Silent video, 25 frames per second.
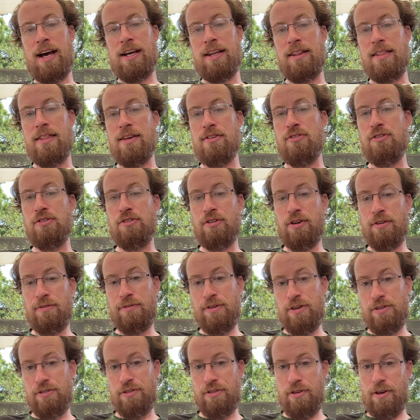on the
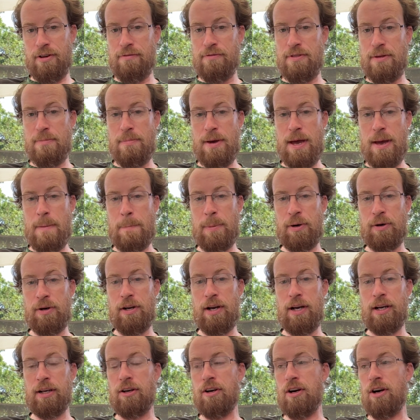surface of the paper
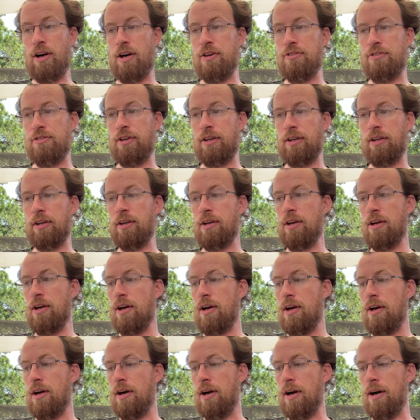and causing
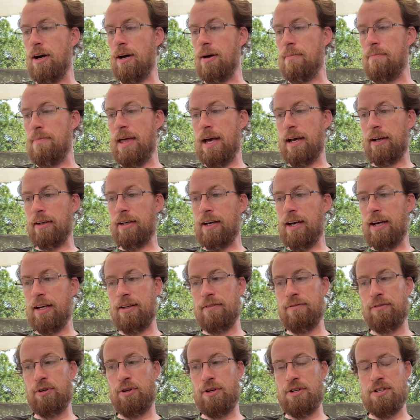that kind
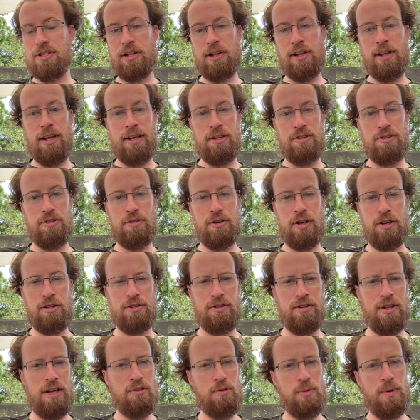of crystalline
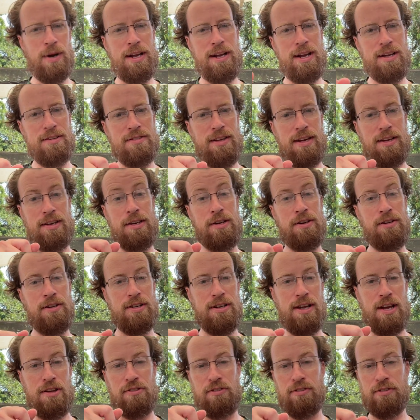structure. That's why it has that
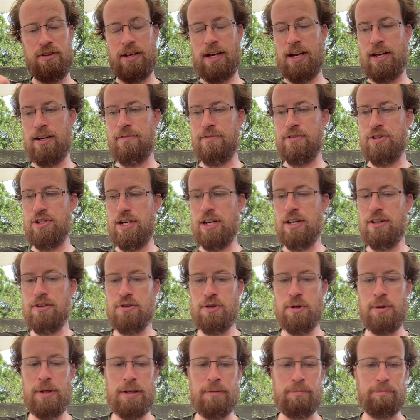iridescent kind of sheen
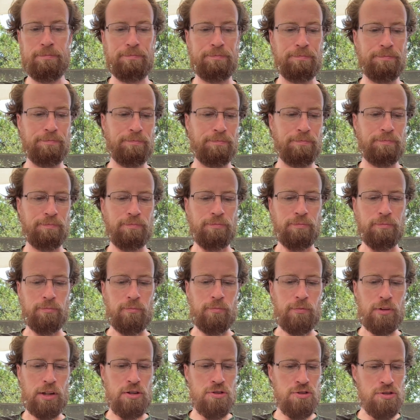to it.
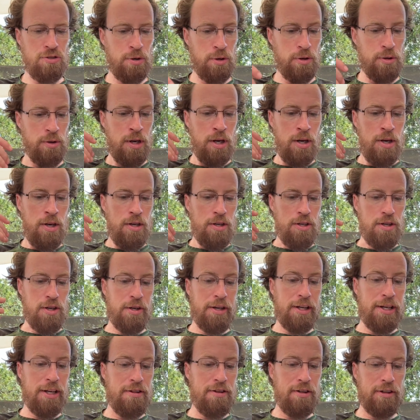So you
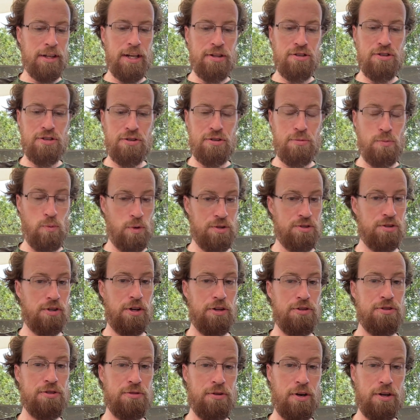can either get what's
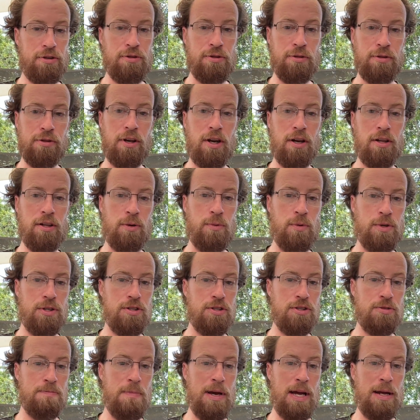called structural color,
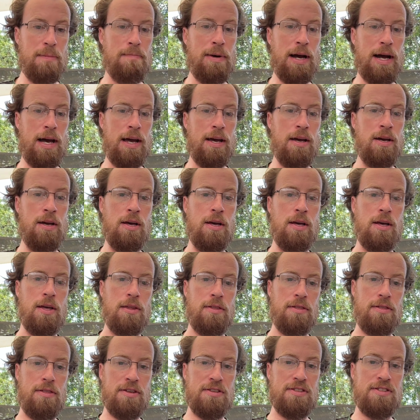which is made by
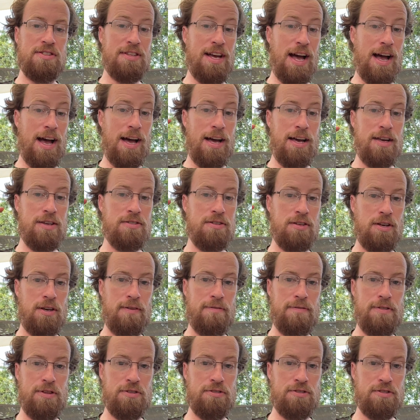the size
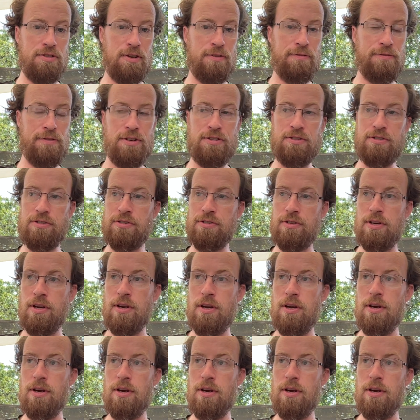of the surface